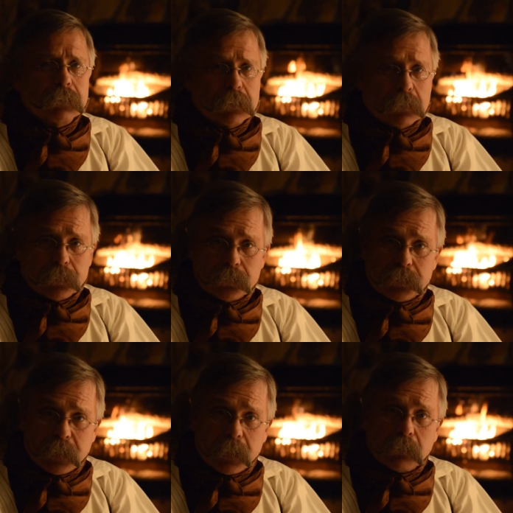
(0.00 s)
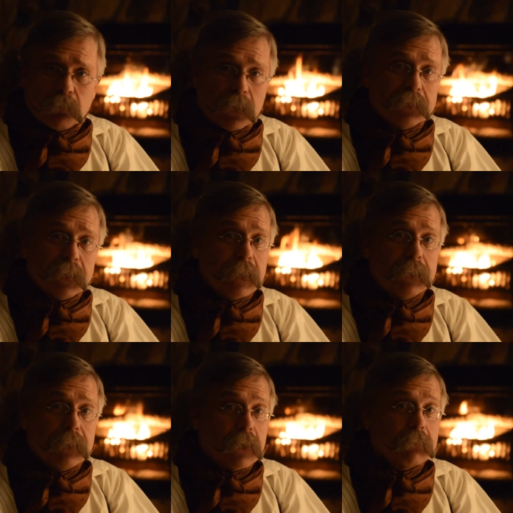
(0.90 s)
he'll understand why Daddy
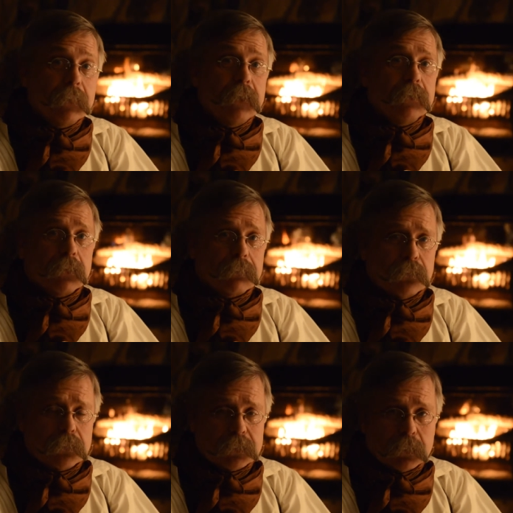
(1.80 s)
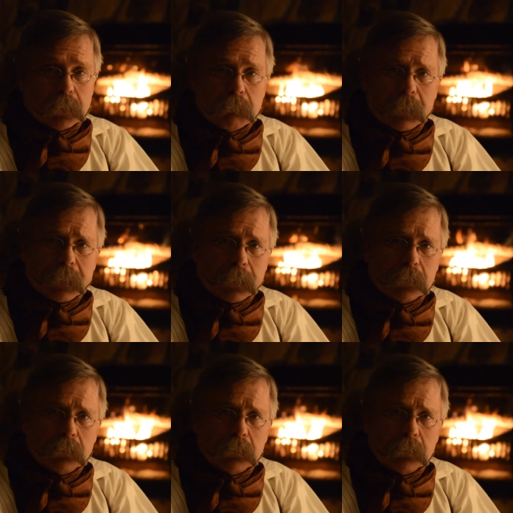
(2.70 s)
can't be there for his little man.